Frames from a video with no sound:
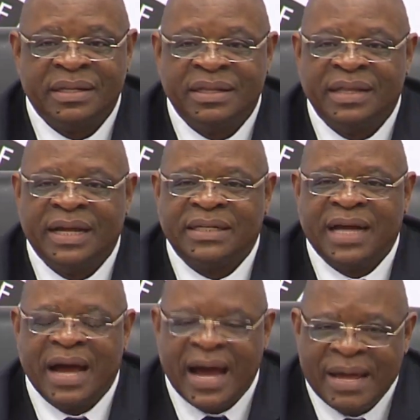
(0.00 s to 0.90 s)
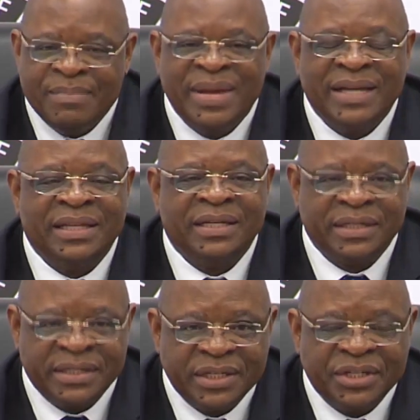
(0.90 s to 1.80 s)
that I made the
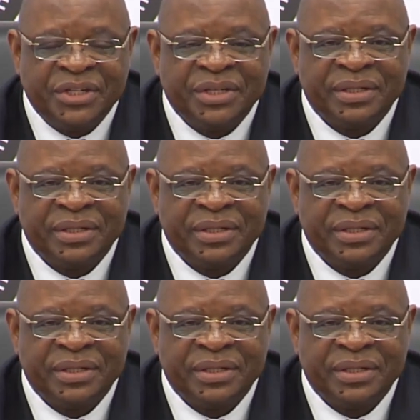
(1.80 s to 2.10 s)
decision